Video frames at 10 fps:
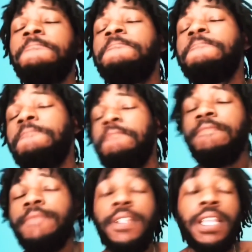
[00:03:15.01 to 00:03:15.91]
So, enough of the
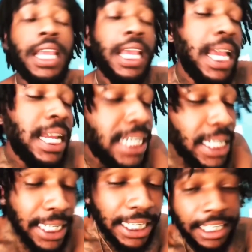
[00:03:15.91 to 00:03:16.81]
man them not really find a hit
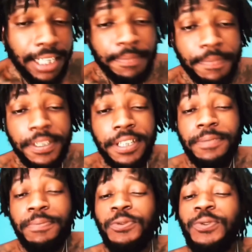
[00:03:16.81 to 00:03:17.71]
song. Even
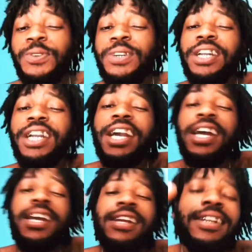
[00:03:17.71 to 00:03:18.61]
Shane himself,
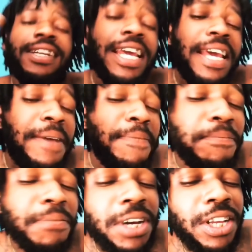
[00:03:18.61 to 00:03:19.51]
like, him haven't
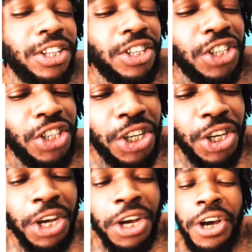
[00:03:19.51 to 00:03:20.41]
really had a banger in
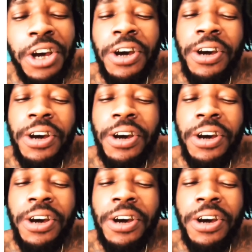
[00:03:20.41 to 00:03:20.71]
like 6